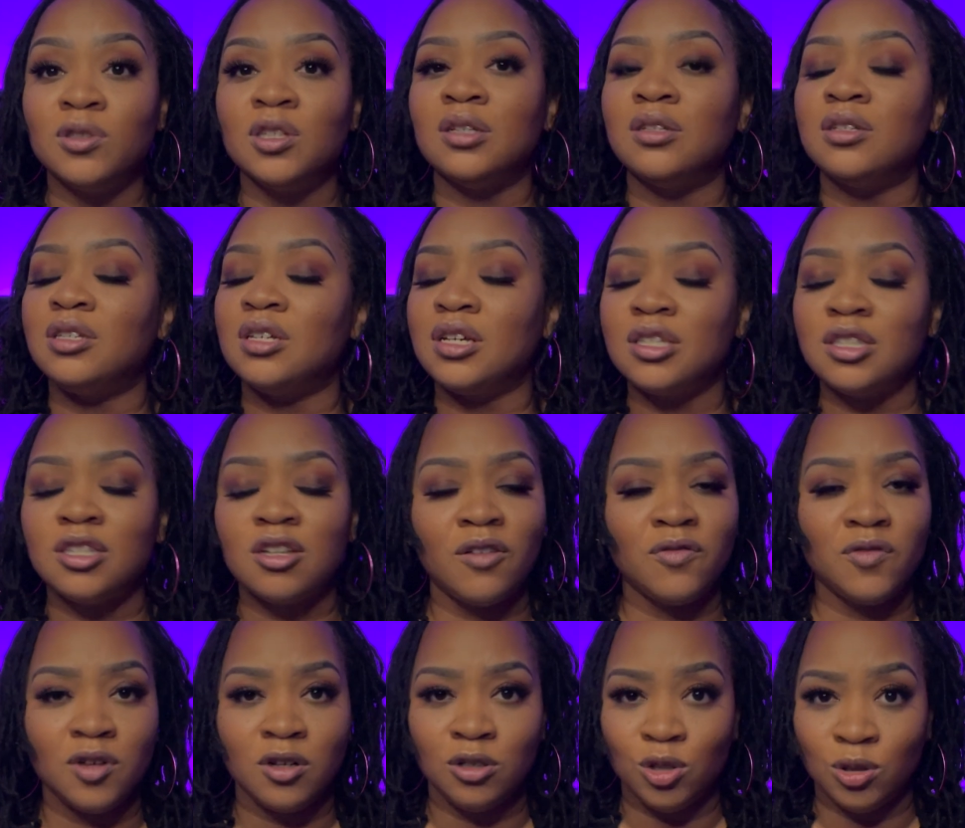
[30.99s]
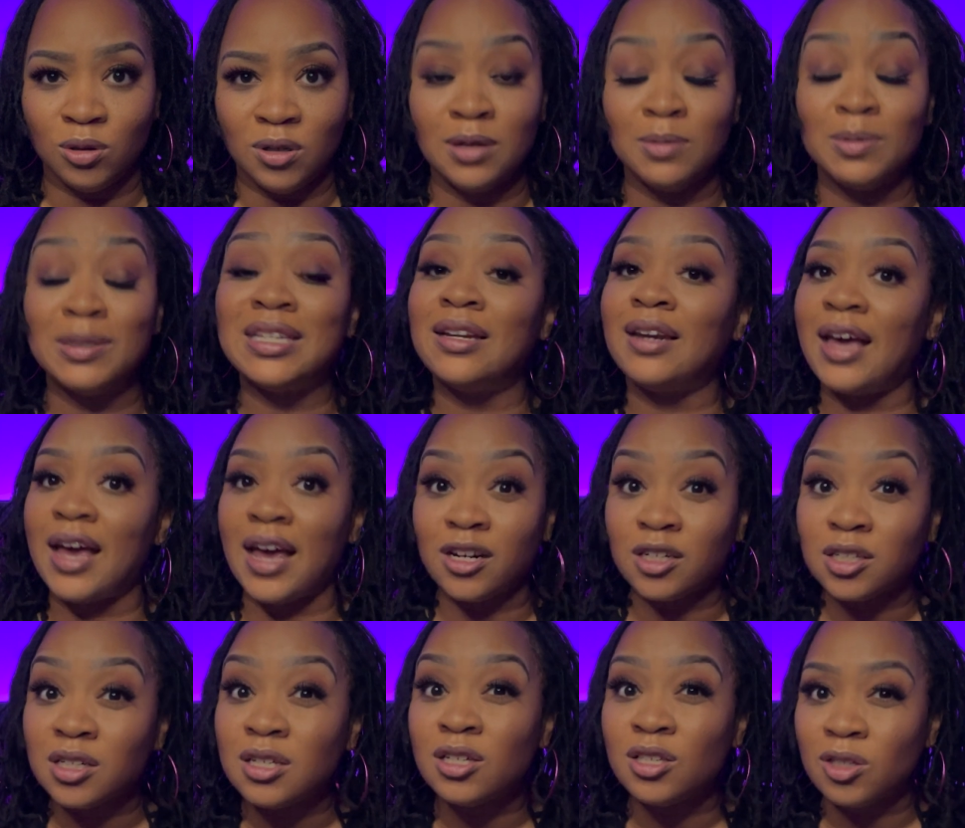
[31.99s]
to dust off your dreams and
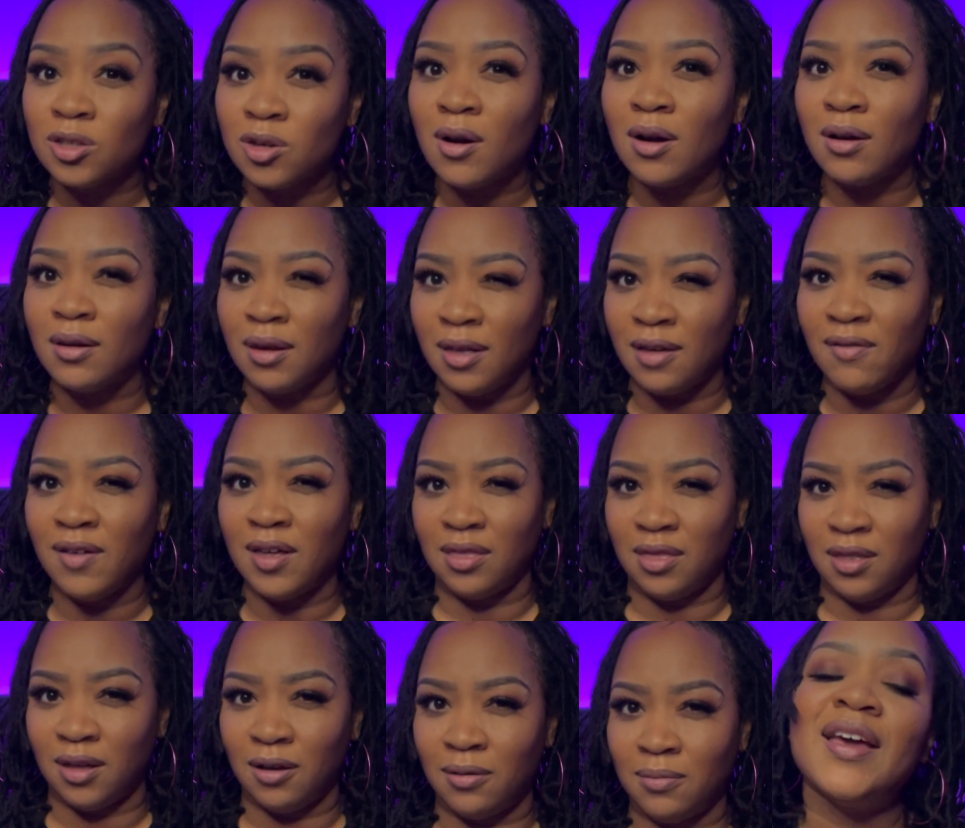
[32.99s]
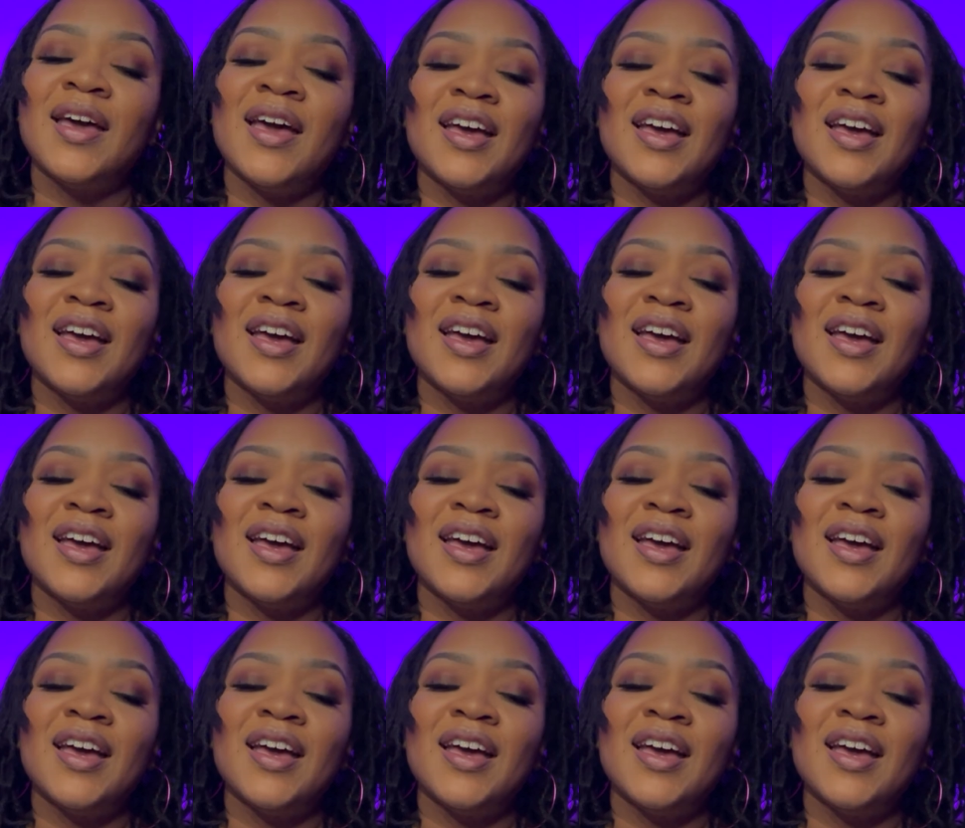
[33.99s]
actually start living them.